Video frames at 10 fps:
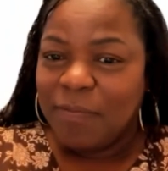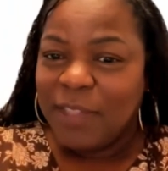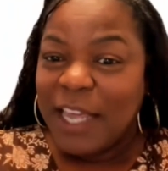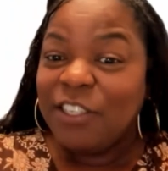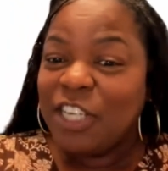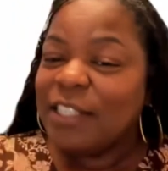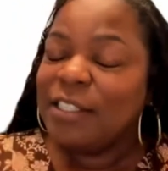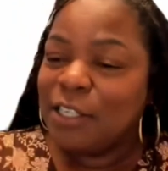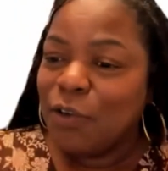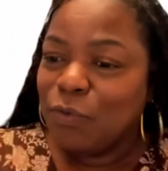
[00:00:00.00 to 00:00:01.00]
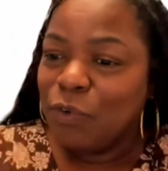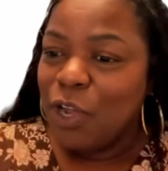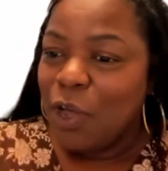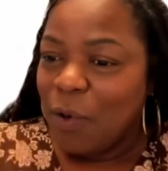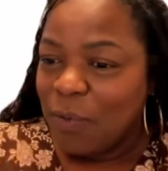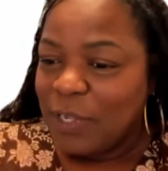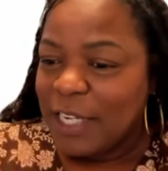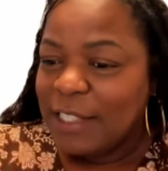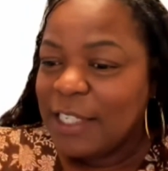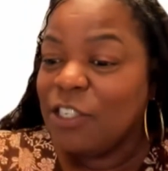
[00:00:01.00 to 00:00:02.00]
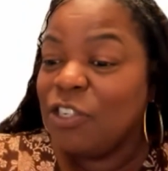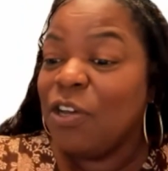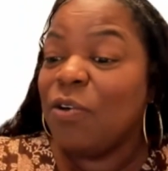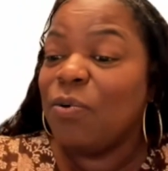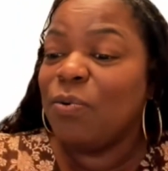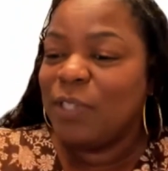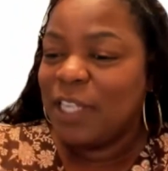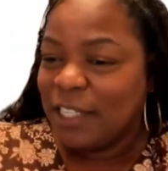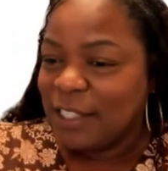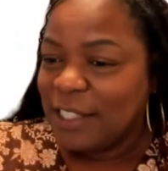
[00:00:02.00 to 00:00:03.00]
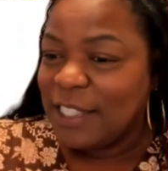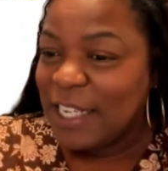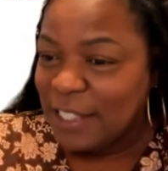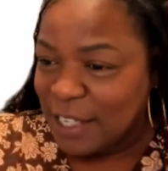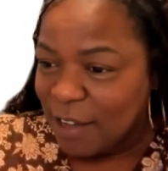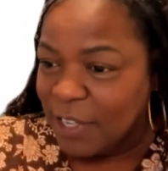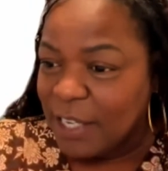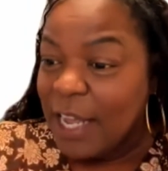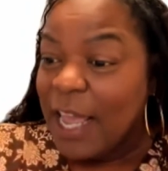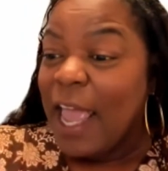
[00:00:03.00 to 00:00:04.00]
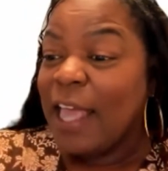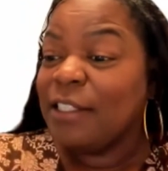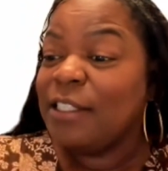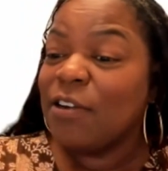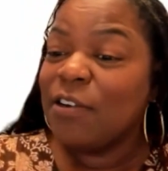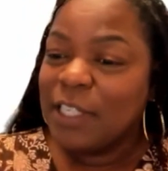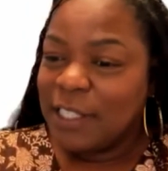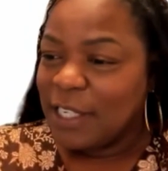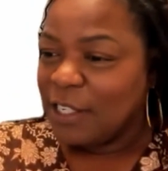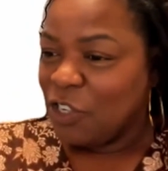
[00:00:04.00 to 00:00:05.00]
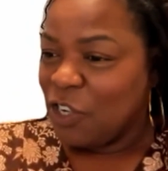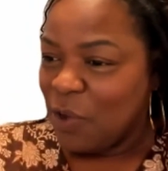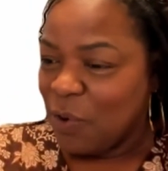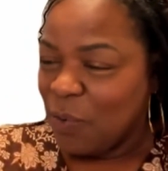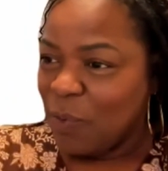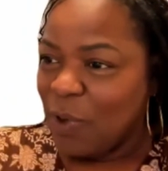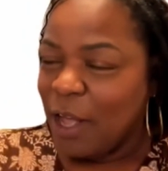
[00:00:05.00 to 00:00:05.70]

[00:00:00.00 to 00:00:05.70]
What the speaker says: they just don't know. They didn't know the extent of it, and certainly didn't know